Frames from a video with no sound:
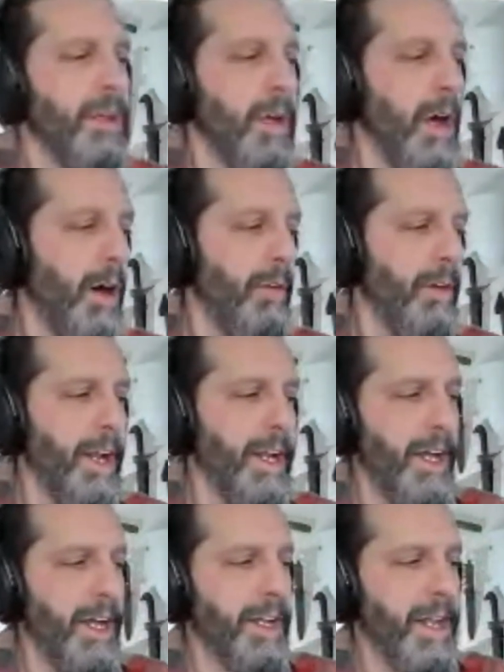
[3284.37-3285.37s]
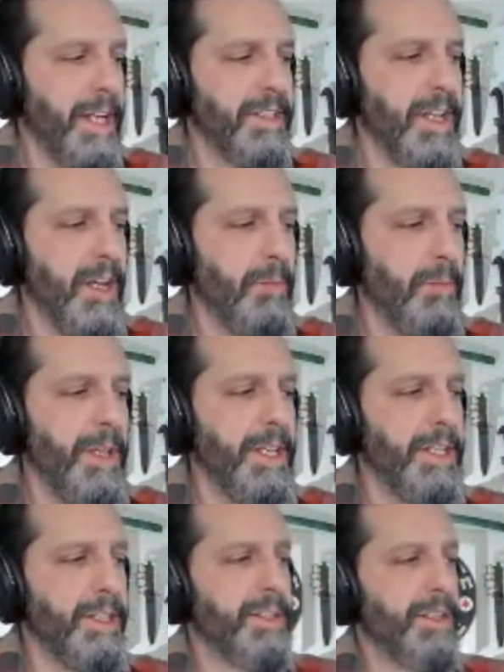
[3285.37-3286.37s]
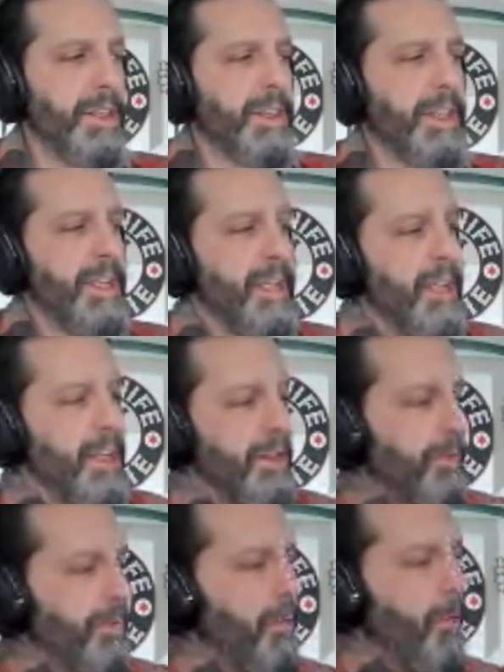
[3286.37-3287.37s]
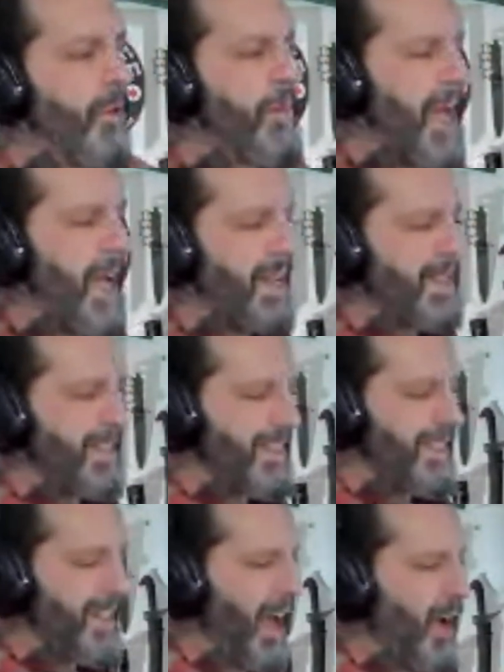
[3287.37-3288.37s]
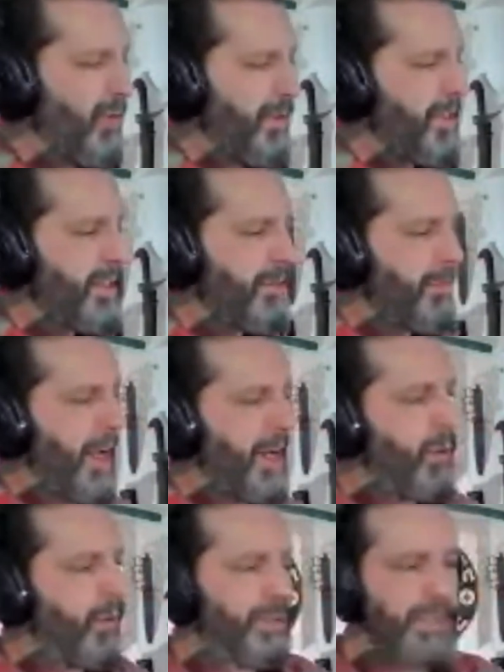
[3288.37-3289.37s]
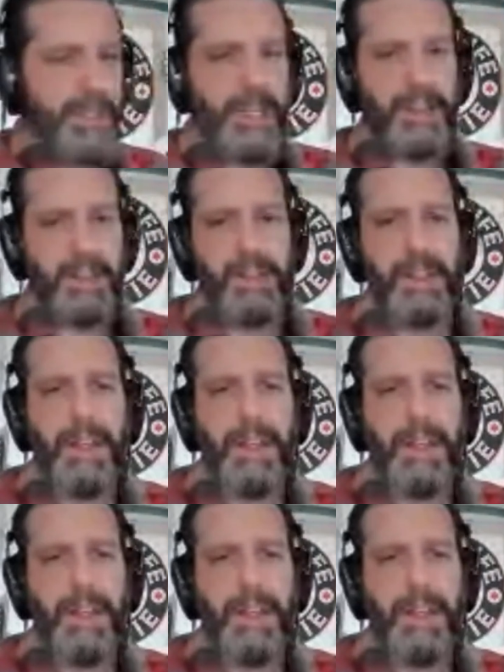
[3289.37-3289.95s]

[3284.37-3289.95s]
All right. Uh, next up is the 4-Max Scout by Cold Steel.